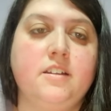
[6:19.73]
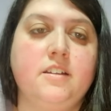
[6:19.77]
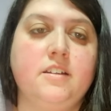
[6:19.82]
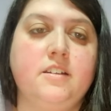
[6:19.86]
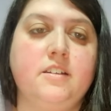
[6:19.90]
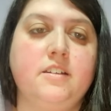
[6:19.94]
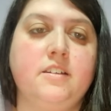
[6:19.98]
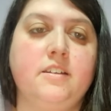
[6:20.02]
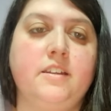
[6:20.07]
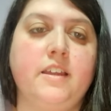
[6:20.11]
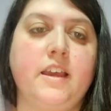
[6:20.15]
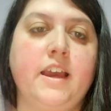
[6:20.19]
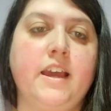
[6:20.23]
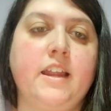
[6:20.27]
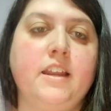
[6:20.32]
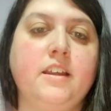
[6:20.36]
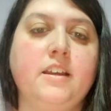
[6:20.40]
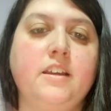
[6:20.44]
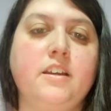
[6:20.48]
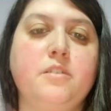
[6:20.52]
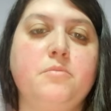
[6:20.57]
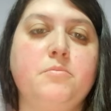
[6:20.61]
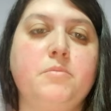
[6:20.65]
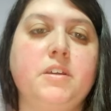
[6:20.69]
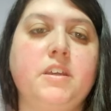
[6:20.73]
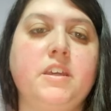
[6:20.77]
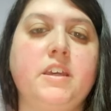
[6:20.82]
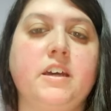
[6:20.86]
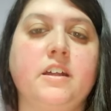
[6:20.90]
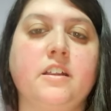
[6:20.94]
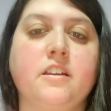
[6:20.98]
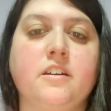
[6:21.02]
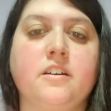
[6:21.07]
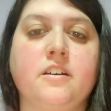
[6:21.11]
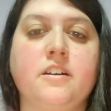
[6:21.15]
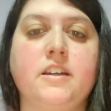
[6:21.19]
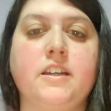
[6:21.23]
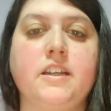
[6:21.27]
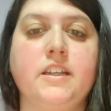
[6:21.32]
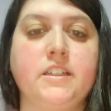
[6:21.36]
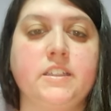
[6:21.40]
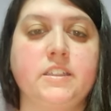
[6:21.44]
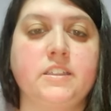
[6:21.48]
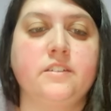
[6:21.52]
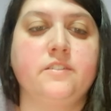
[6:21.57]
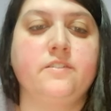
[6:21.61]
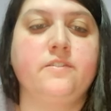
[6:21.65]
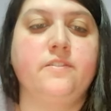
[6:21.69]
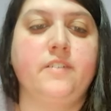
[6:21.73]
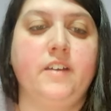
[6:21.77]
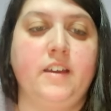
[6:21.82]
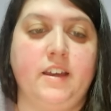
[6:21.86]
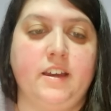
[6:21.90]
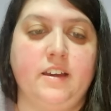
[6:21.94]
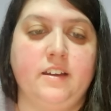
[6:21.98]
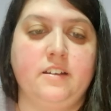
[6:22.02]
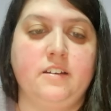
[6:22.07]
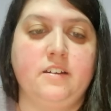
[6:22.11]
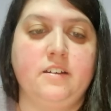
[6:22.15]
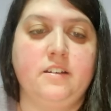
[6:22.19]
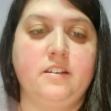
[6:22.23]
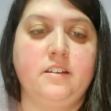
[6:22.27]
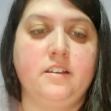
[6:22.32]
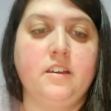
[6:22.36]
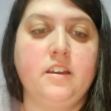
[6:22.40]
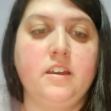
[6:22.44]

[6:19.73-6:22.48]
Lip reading: Danica McKellar is a fan.